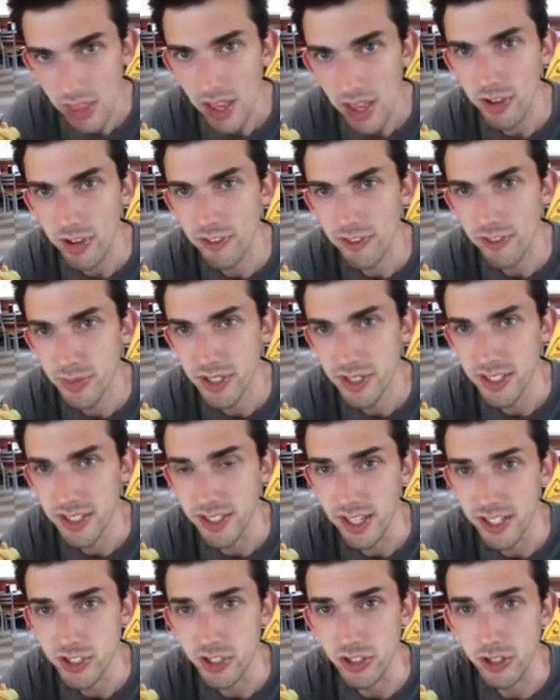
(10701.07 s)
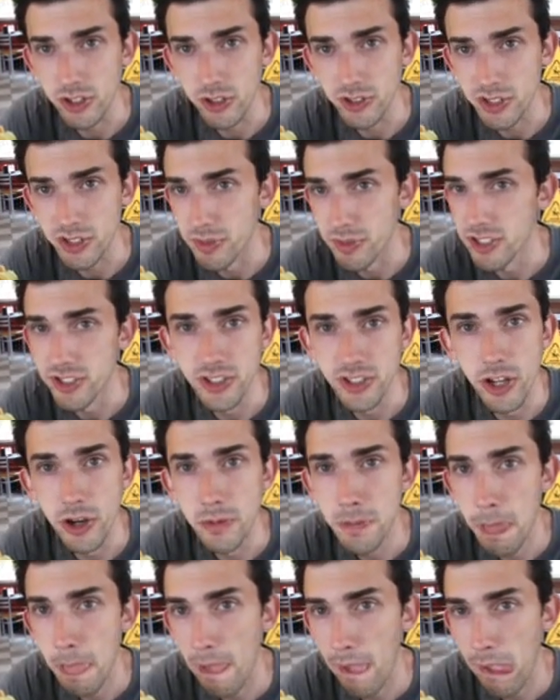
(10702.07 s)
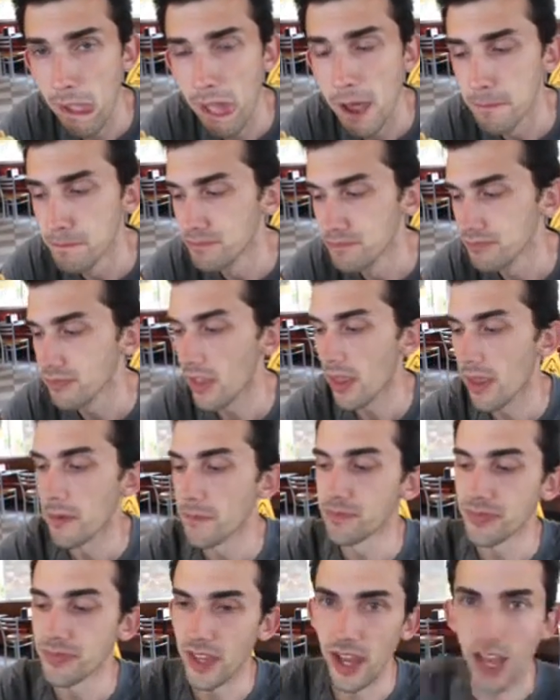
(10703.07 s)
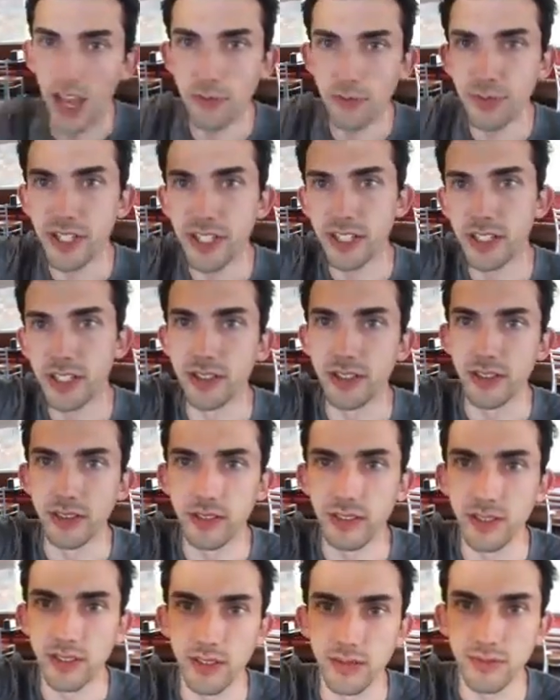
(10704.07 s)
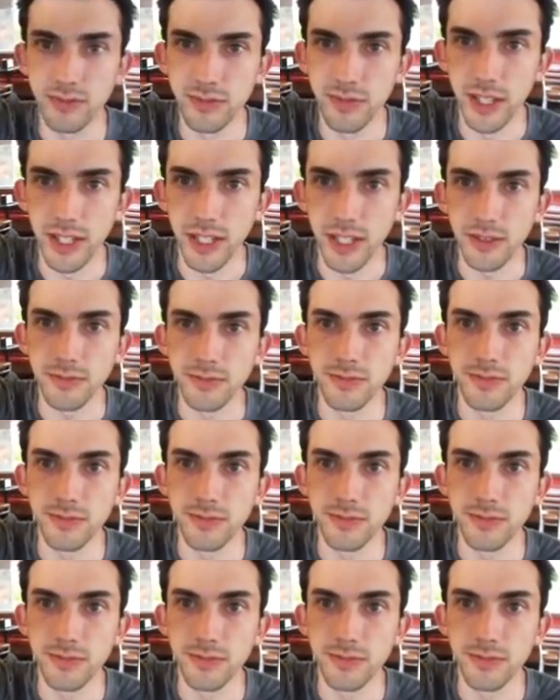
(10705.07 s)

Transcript: Have I ever been engaged or close to marriage? No. I have been in like